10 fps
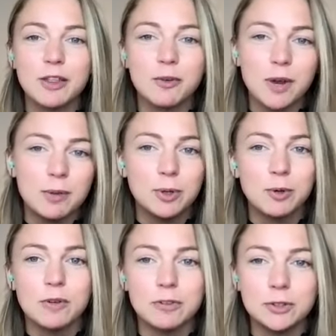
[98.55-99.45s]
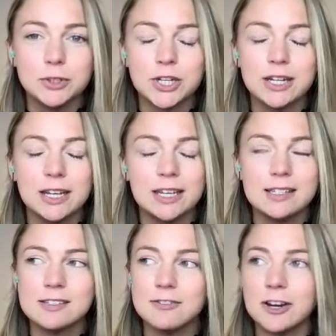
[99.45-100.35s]
The Red Pill Revolution,
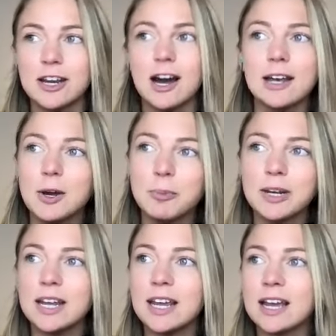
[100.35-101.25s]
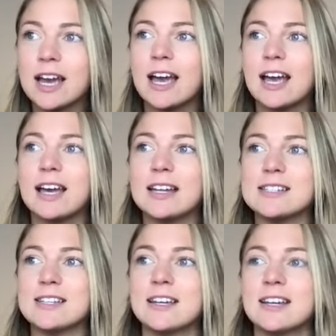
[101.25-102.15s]
is very eye-opening and